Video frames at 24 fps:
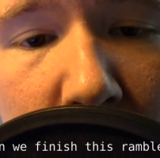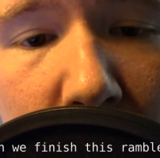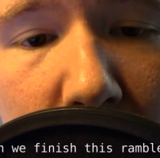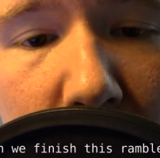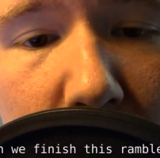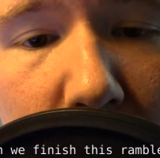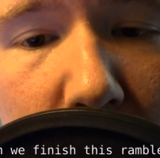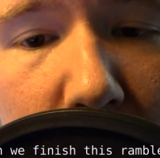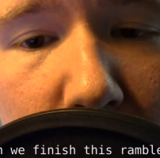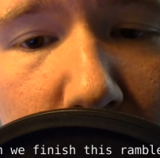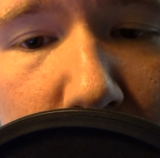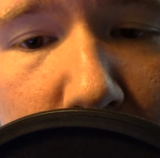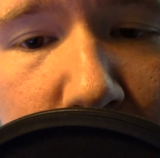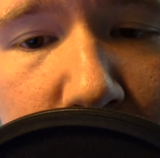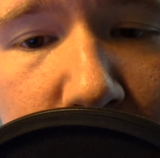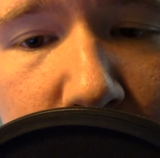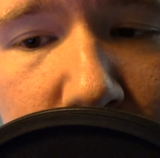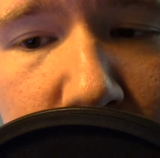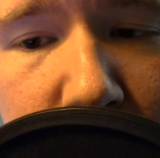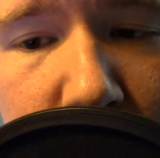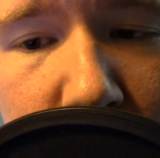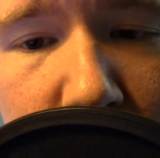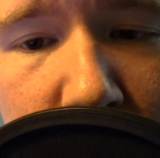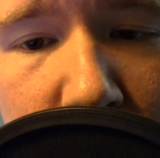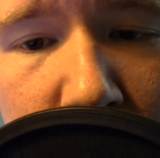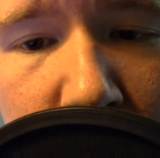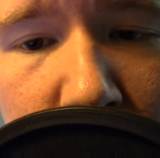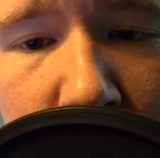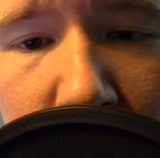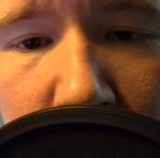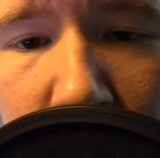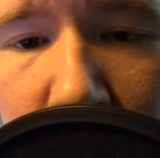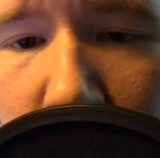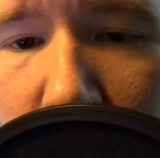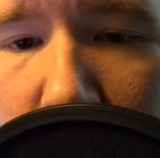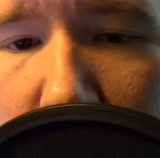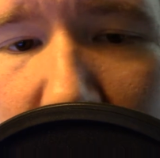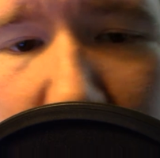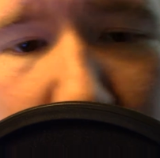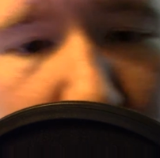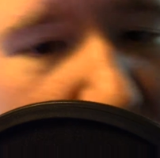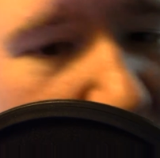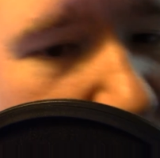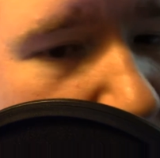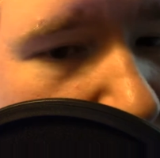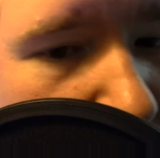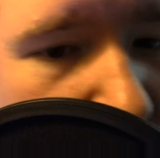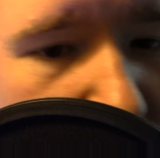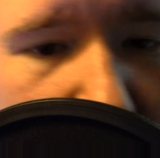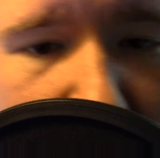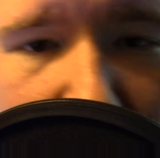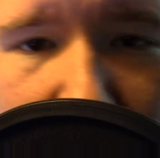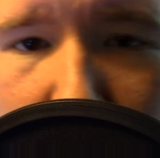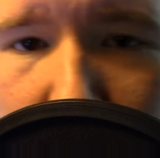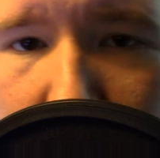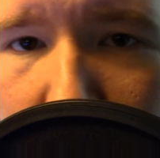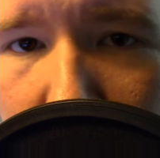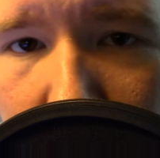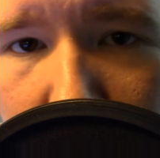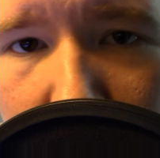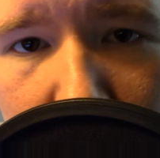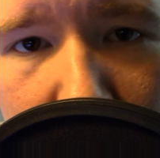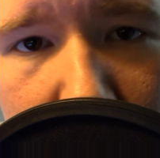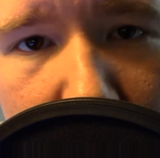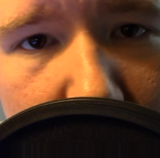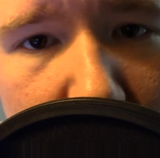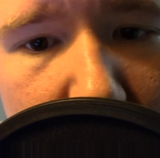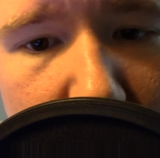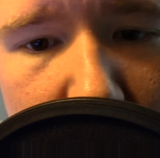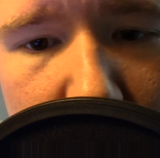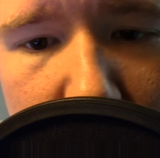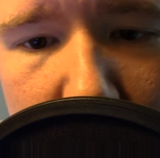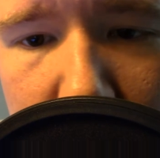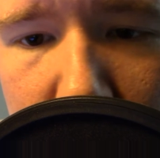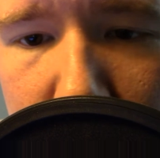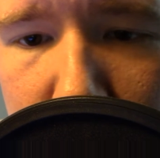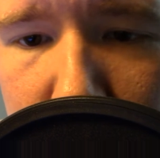the method doesn't matter, the